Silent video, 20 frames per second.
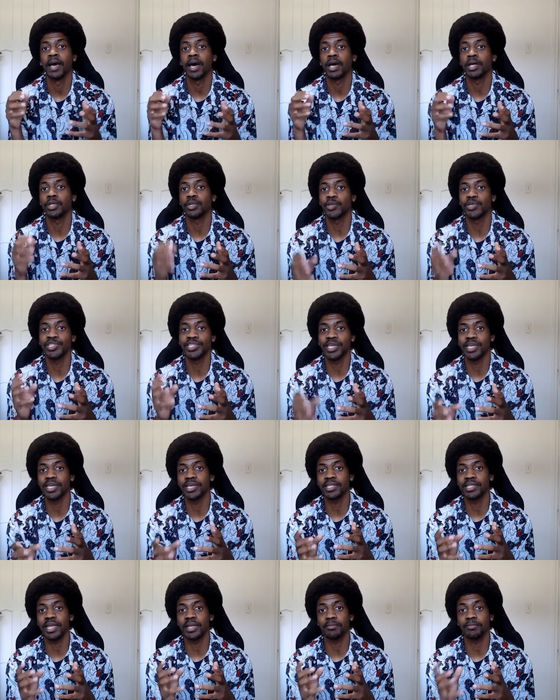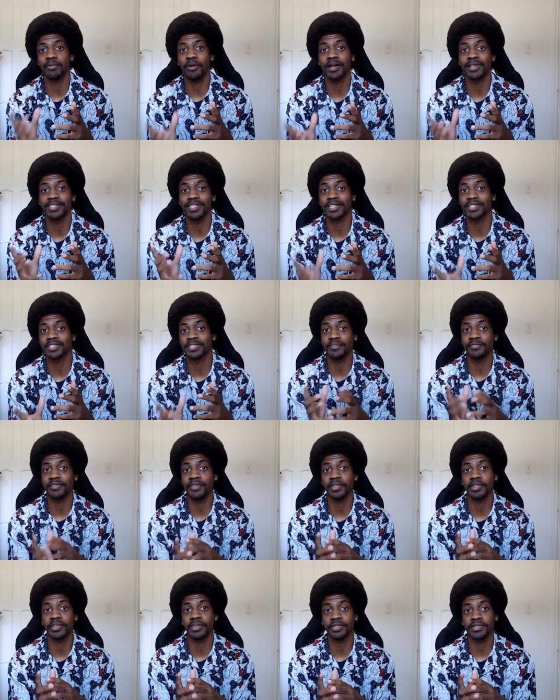understand and process the
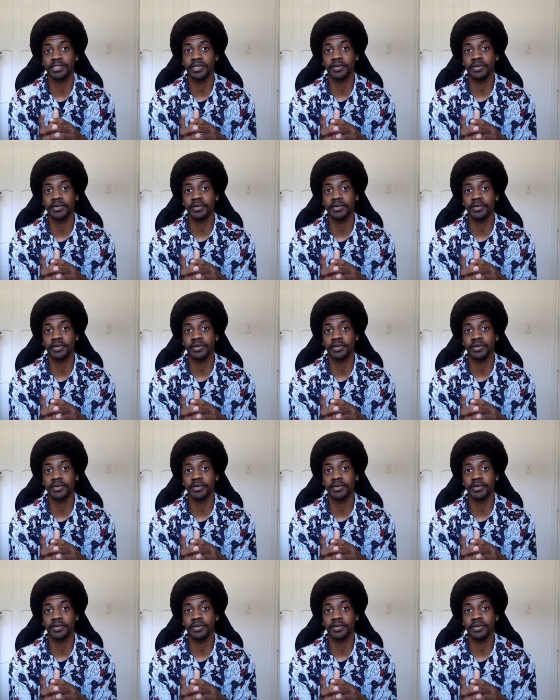feelings